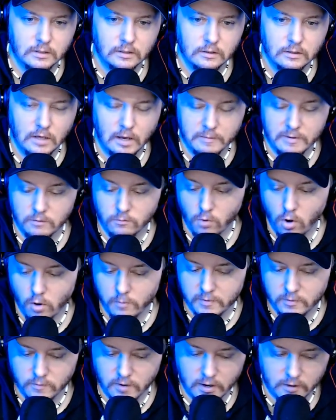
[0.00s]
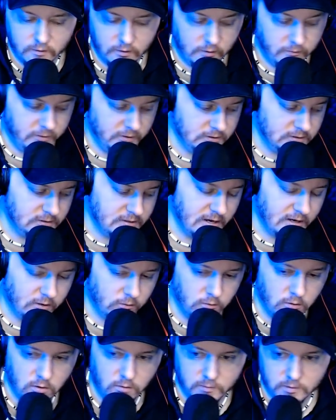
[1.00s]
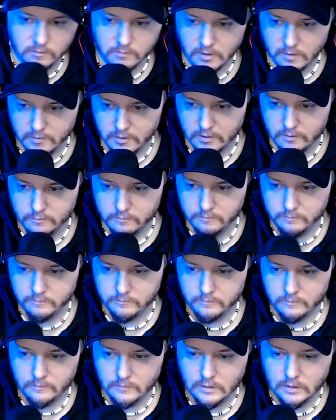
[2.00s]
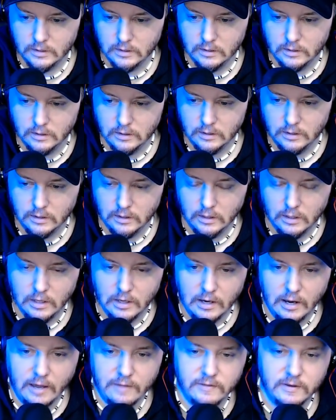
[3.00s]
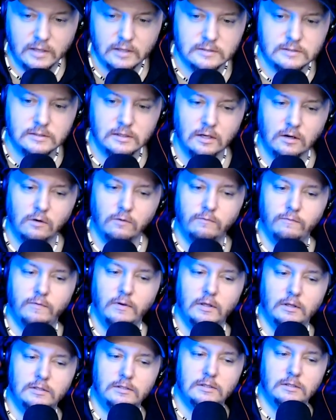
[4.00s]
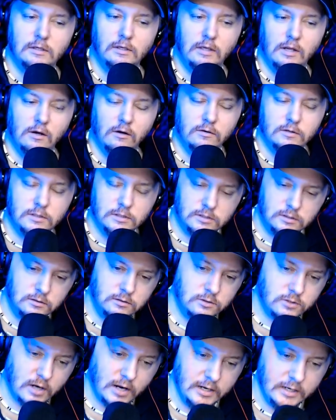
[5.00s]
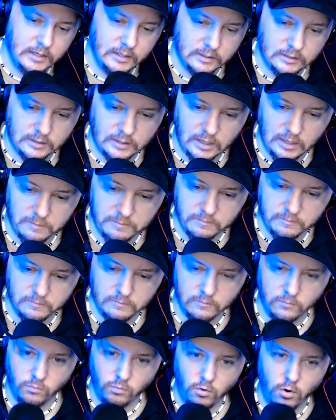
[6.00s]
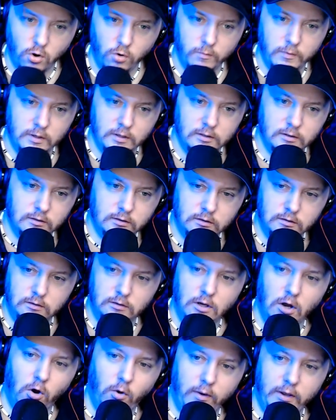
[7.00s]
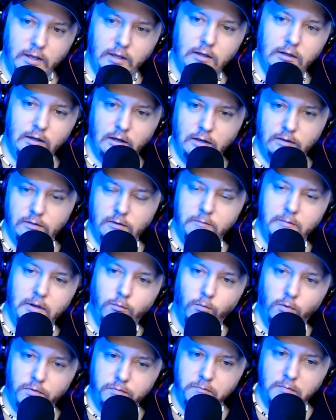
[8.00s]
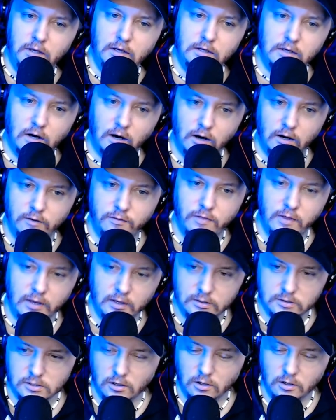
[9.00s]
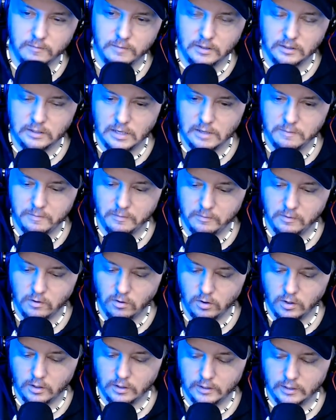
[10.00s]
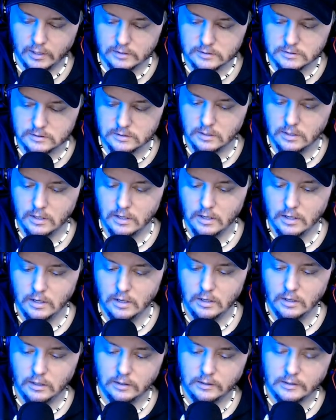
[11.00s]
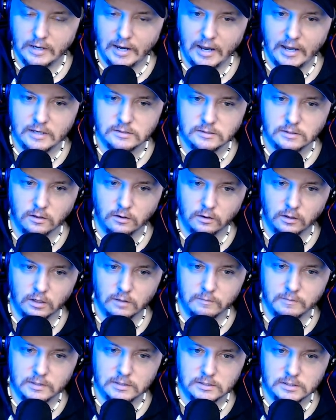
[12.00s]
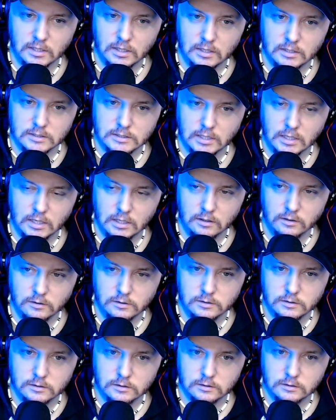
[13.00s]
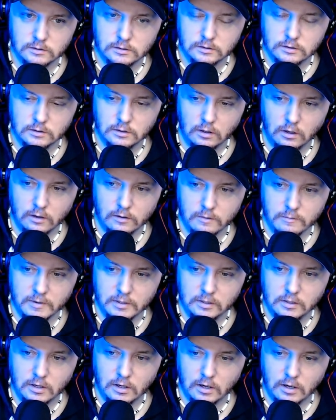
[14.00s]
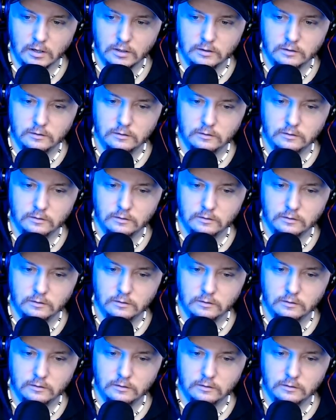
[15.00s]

I mean, Roman, rather. Everybody's attacking Roman. My bad. I think it's, you know, Vince, you know, just trying to keep Roman going in the with mid-card things. You know what I mean? Keep him going against guys that are going to be seen as heels on the mid-card